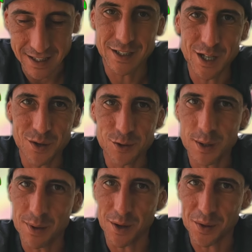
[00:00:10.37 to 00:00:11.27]
Let's get on
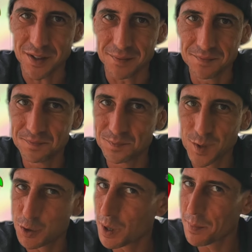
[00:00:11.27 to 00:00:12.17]
Sweet Bonanza.
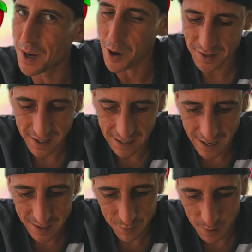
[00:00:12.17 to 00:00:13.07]
Sweet Bonanza,
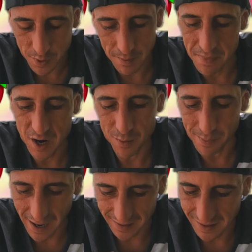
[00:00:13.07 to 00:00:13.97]
guys, I'm gonna put a bigger
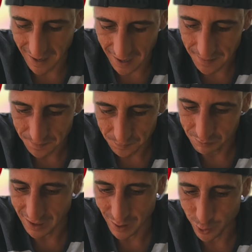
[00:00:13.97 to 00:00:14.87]
bet today.
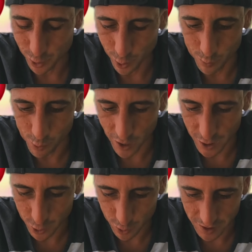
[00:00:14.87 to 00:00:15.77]
Make this a little more
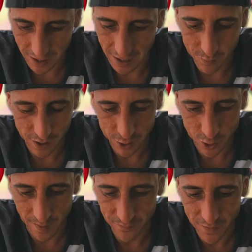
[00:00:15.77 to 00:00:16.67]
interesting. We're gonna
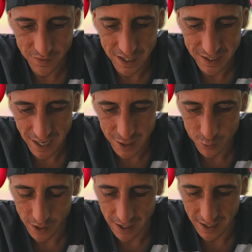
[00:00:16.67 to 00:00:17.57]
drop 50
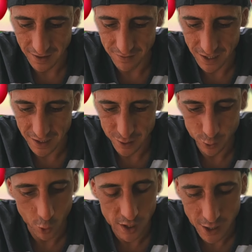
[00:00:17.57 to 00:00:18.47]
cents. We're gonna give this
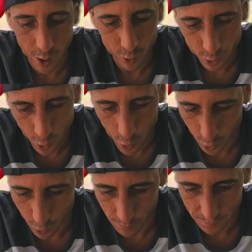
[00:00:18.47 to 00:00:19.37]
$30
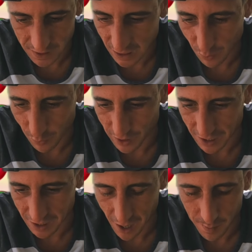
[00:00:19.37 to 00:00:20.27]
total. See what we
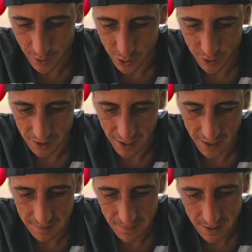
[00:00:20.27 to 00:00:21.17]
can accomplish here
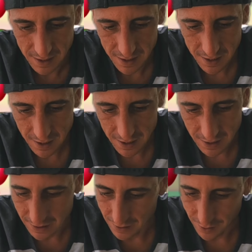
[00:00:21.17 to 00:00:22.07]
today.
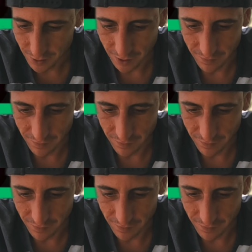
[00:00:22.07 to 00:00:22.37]
Let's